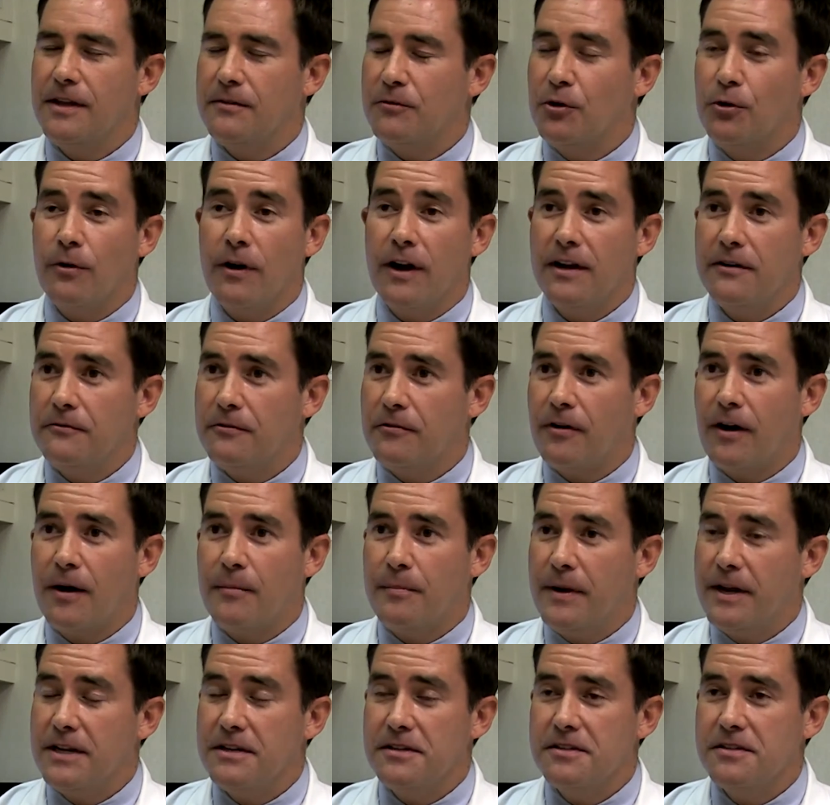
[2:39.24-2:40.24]
great for our
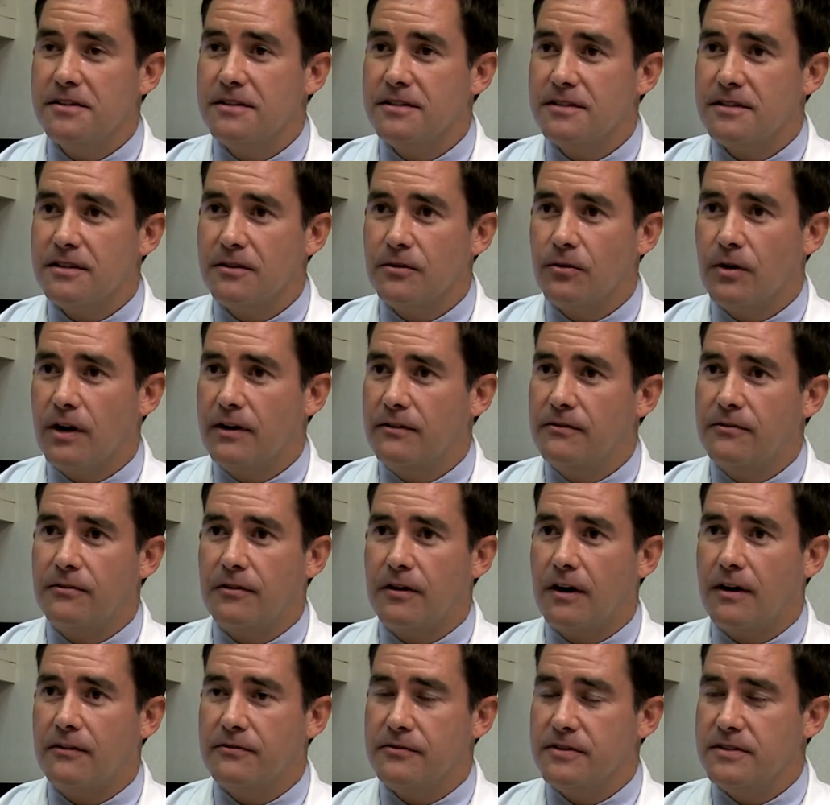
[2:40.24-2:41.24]
patients and great for
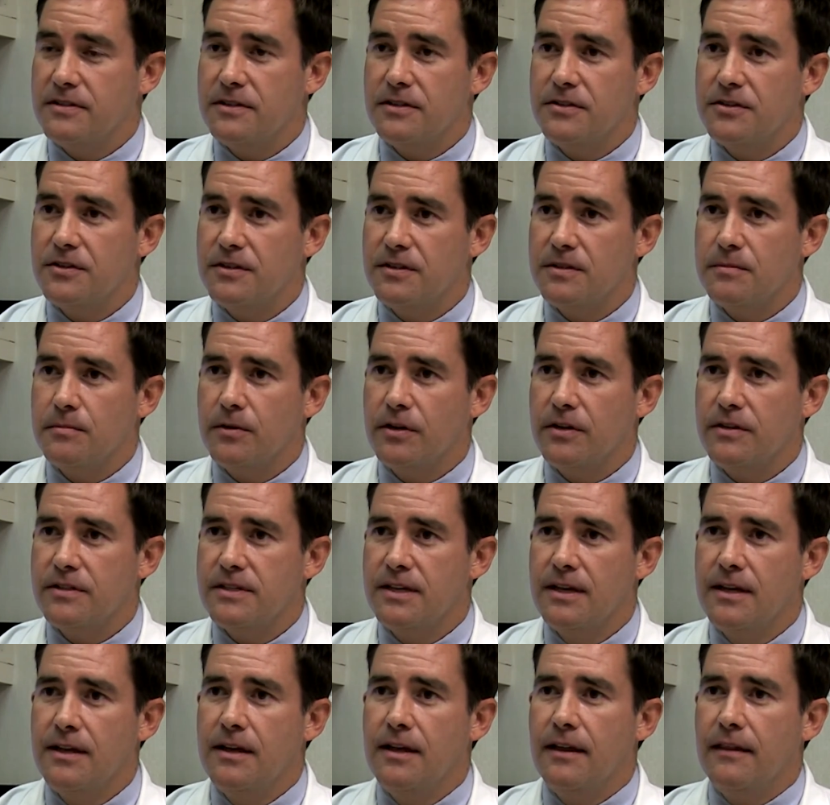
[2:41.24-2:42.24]
our physicians because
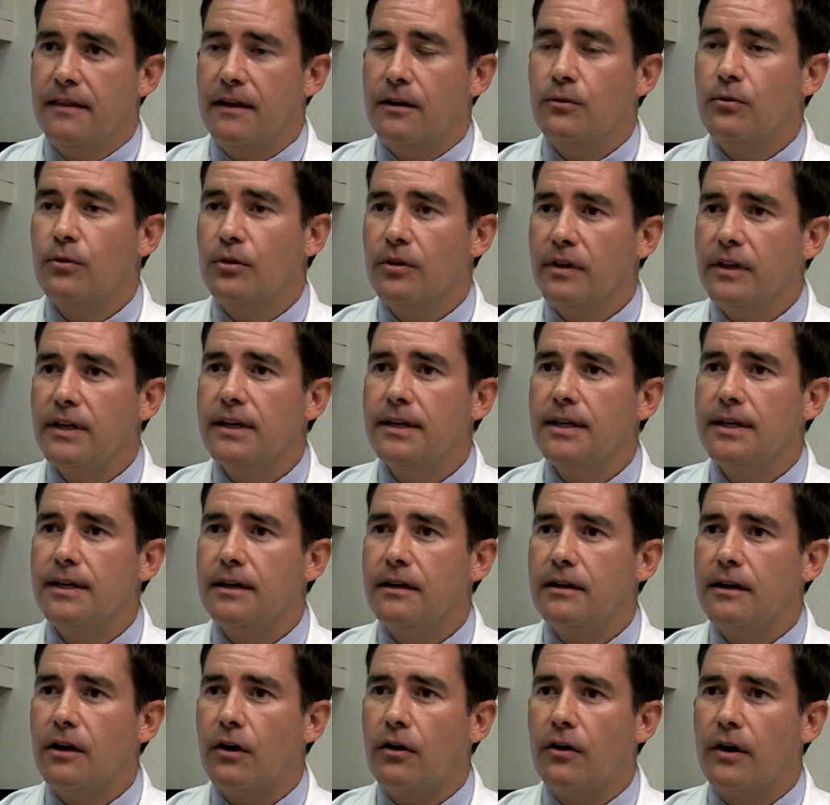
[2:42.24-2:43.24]
they really
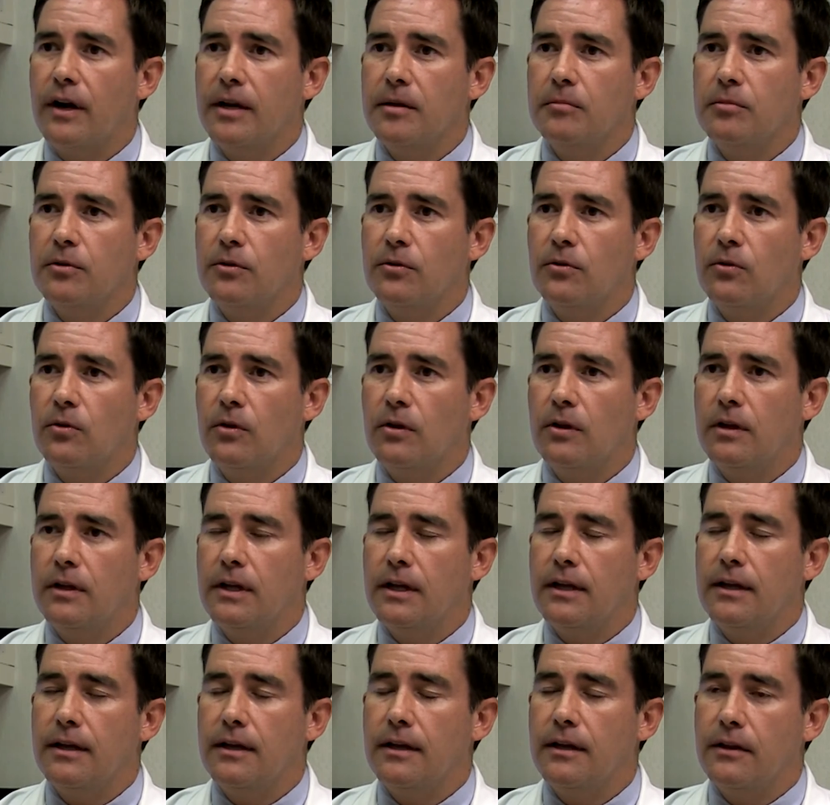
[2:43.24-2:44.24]
are
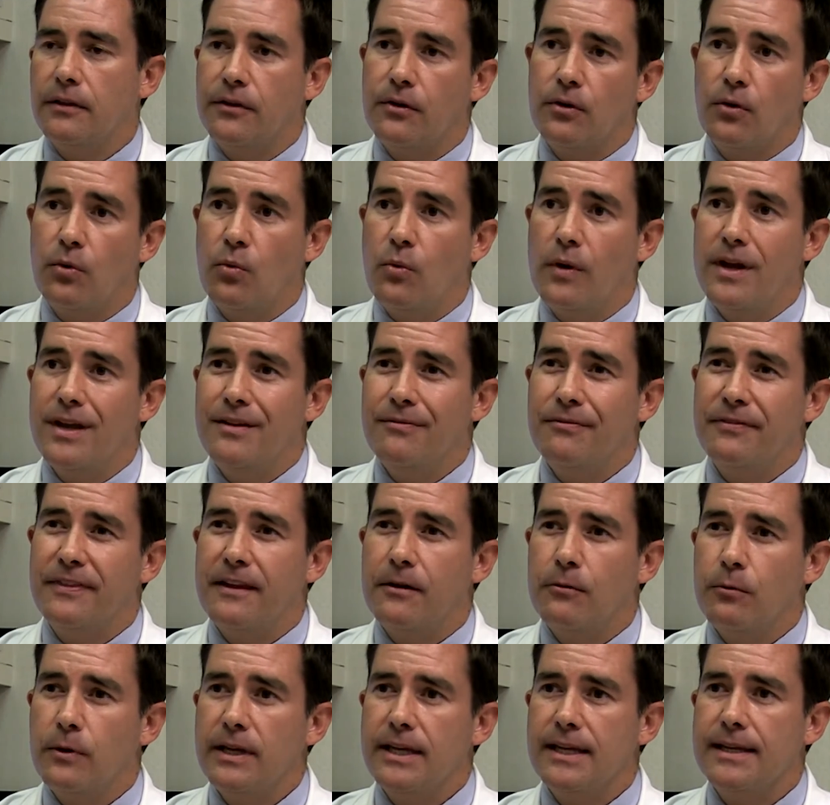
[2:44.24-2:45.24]
they're a way
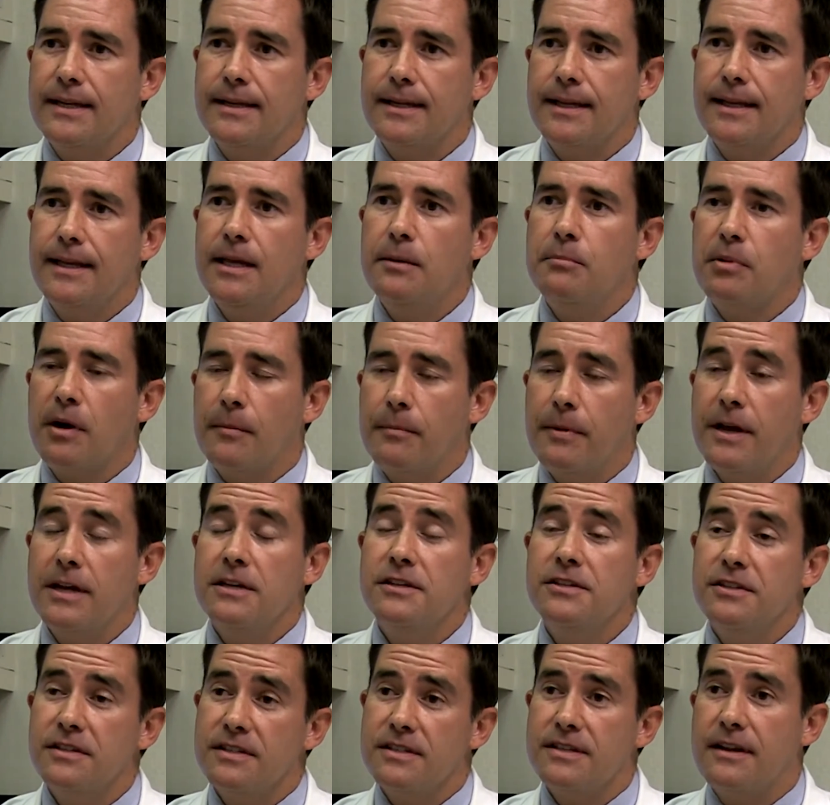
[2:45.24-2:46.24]
that we can keep our
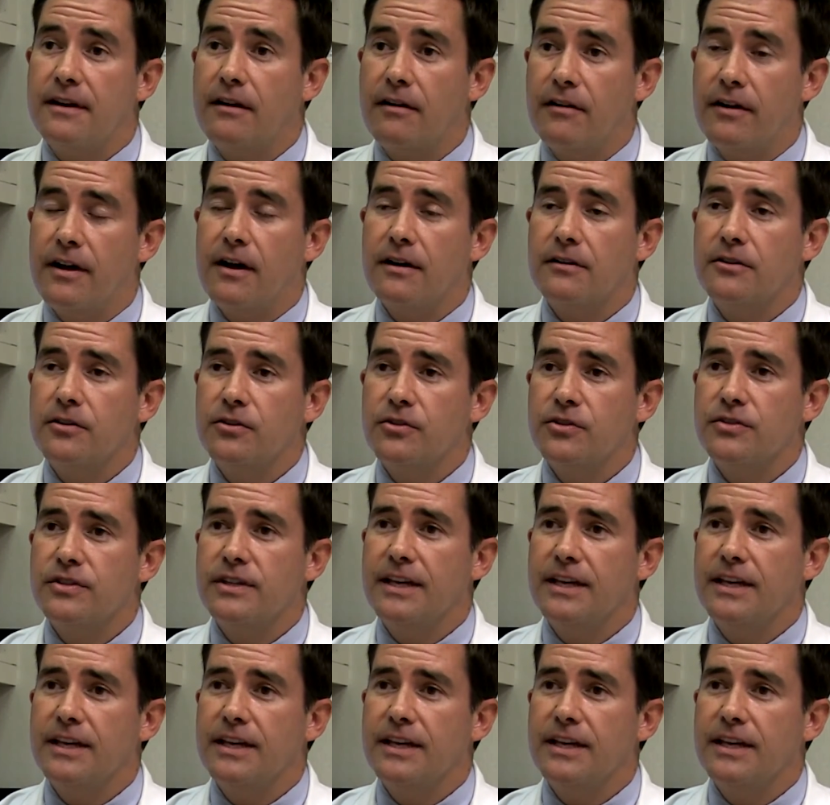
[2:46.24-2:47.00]
patients and our doctors